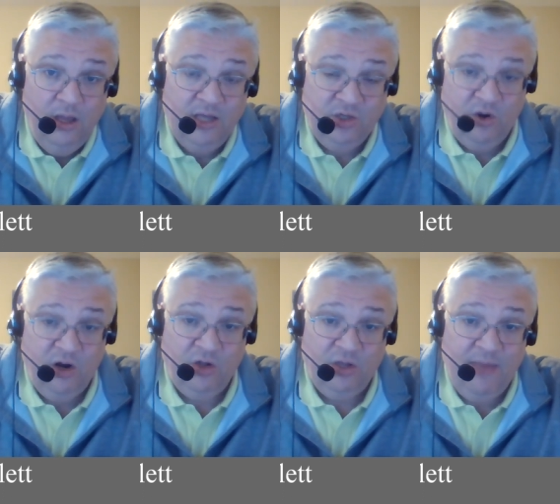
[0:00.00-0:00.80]
is
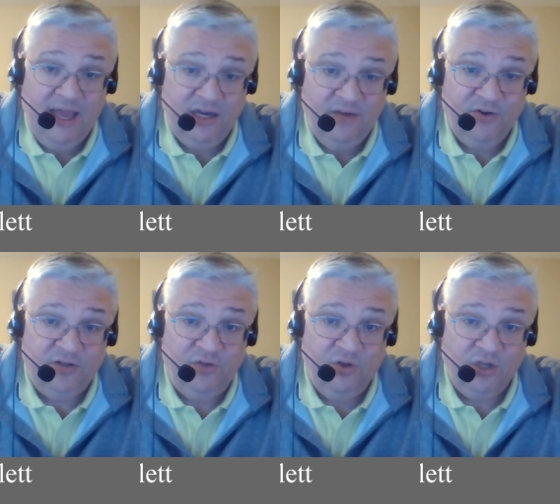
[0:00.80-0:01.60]
critical to make a
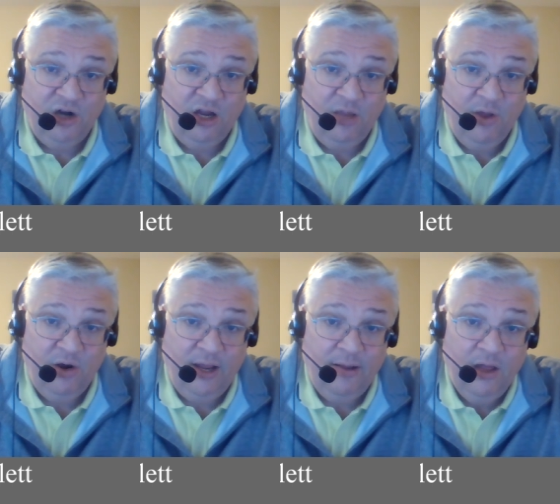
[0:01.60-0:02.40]
difference for those in our
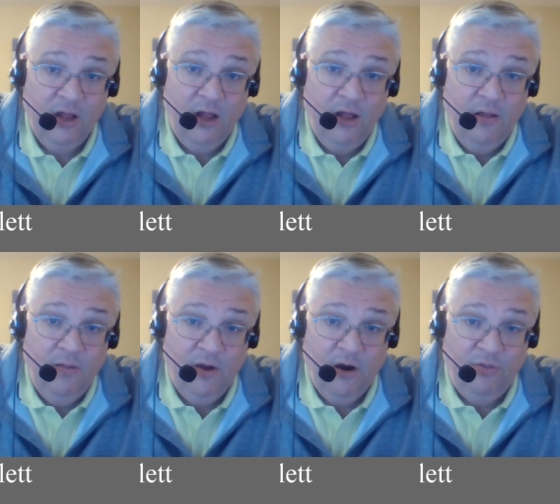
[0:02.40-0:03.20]
community.
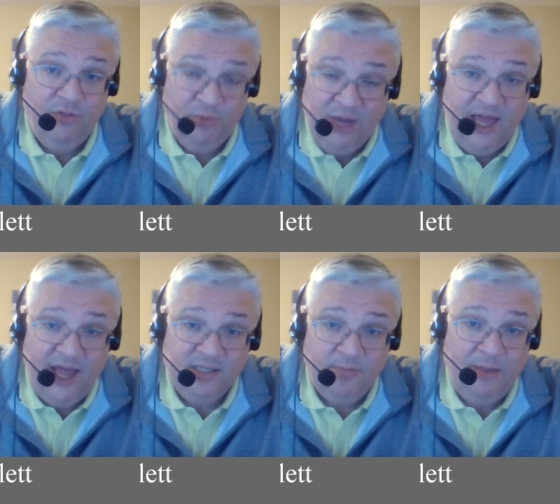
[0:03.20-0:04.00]
There are 3
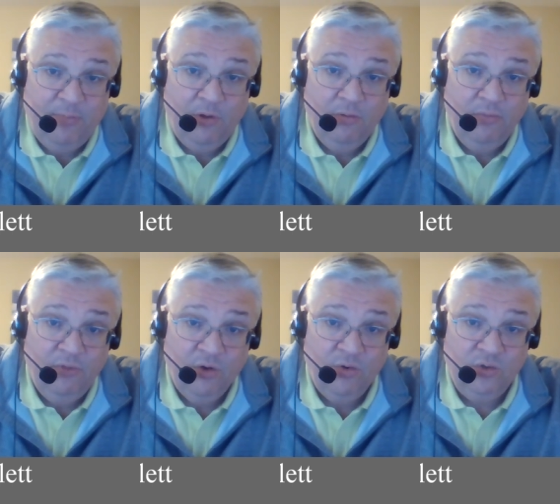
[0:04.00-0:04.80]
kinds of people:
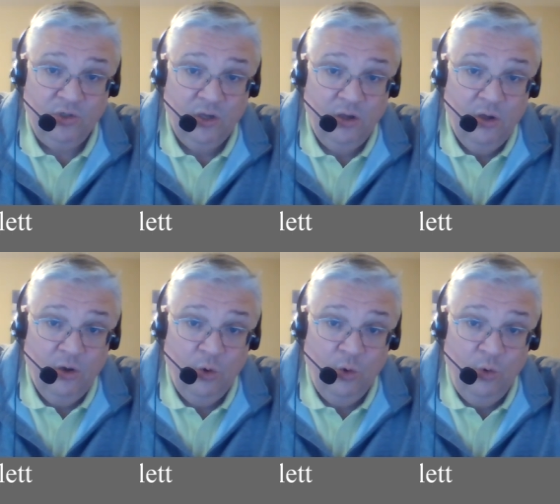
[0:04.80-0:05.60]
those
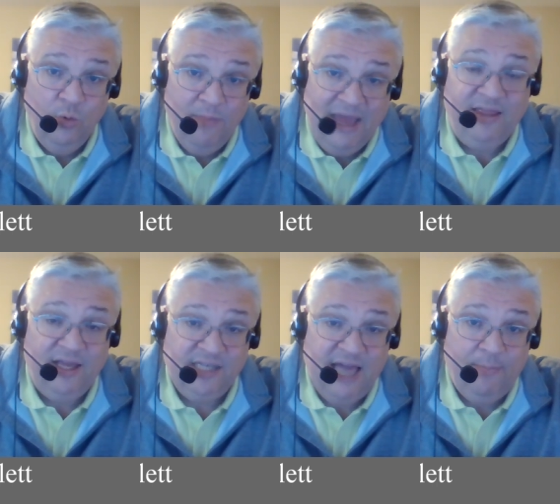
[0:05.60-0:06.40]
who make
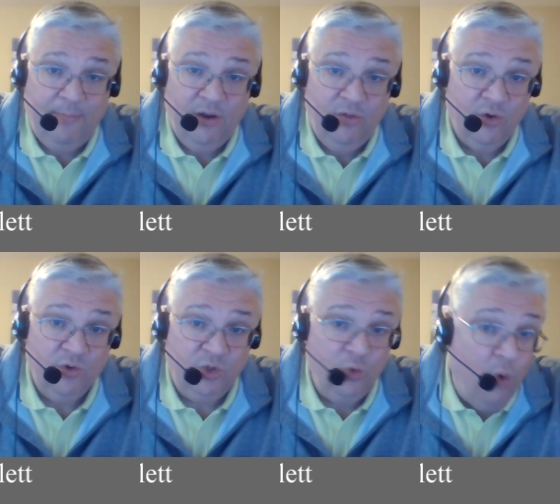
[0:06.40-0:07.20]
things happen,
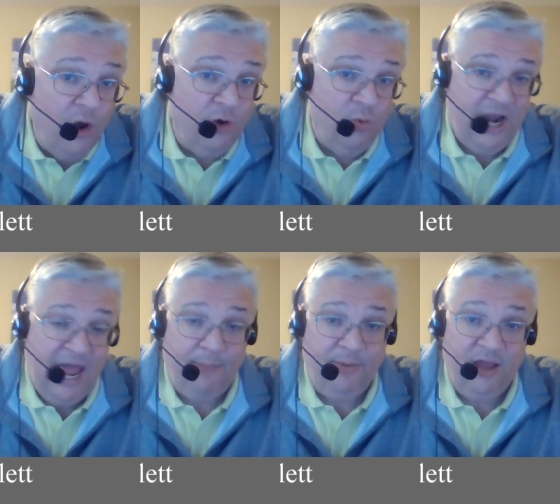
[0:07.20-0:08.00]
those who wonder what
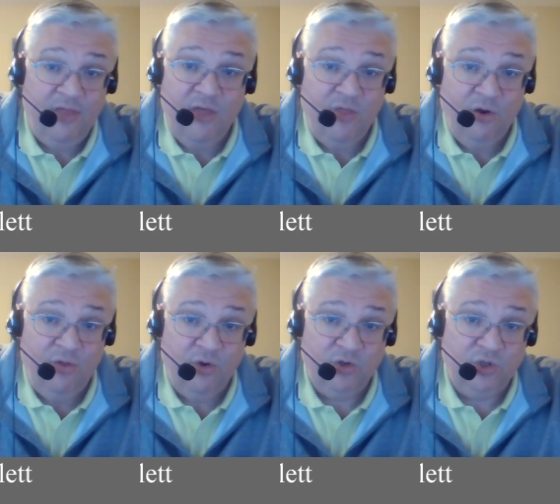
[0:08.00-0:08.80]
happened, and then there are
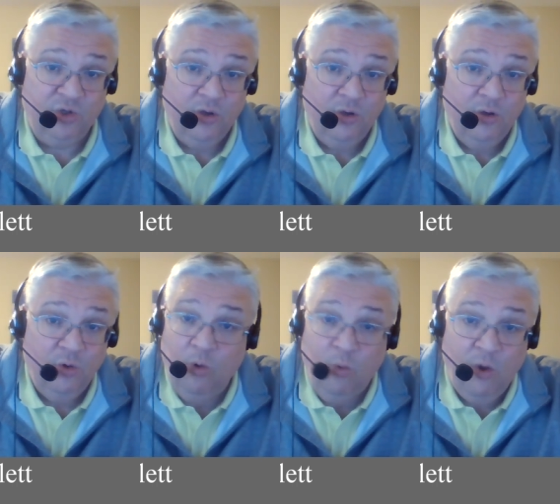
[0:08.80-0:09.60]
those
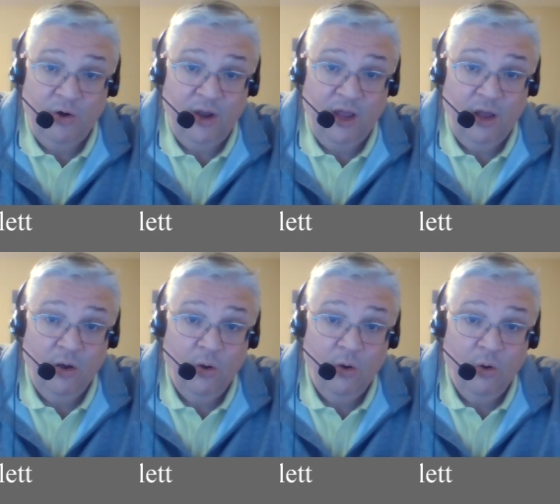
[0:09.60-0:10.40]
who are wondering
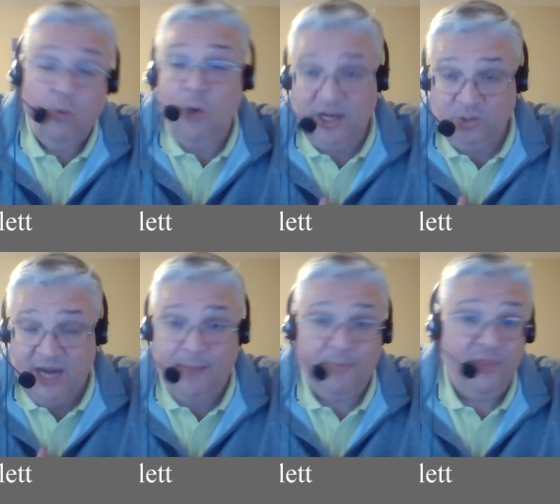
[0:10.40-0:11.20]
or watch
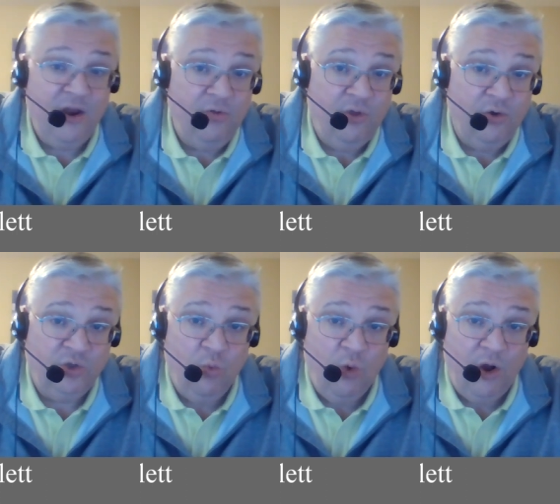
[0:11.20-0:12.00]
what happened, then those
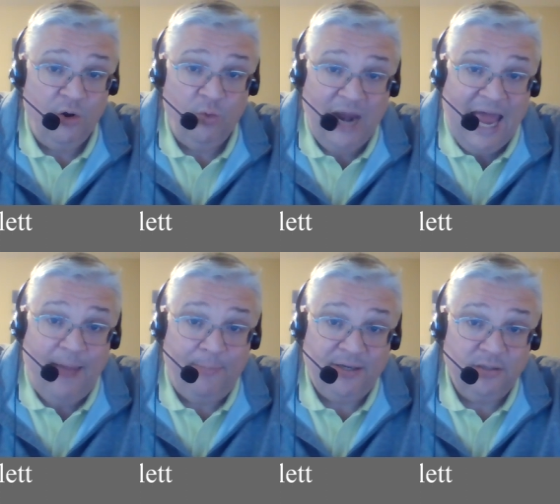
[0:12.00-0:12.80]
who wonder what
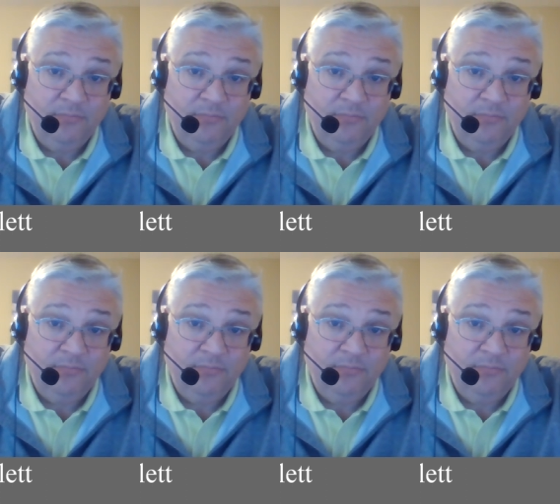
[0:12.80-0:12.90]
happened.